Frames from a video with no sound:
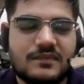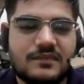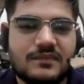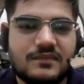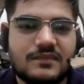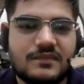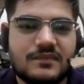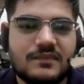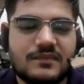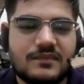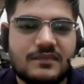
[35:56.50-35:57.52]

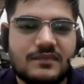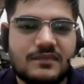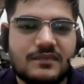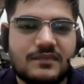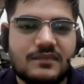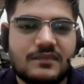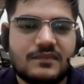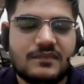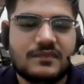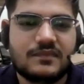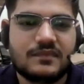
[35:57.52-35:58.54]

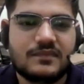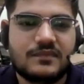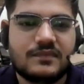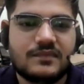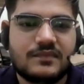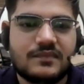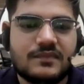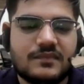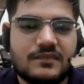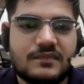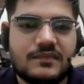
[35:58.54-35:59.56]

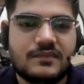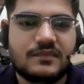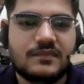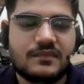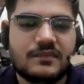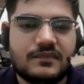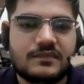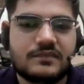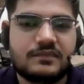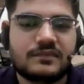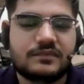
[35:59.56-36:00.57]

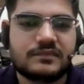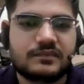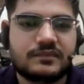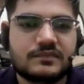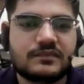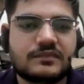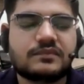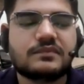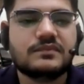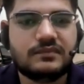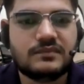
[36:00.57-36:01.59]

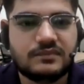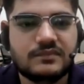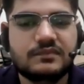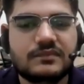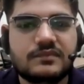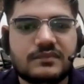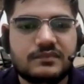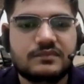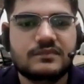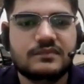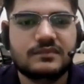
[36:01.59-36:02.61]

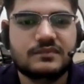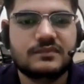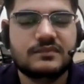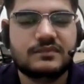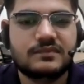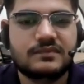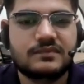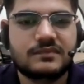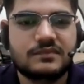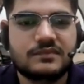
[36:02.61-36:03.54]
This person isn't speaking.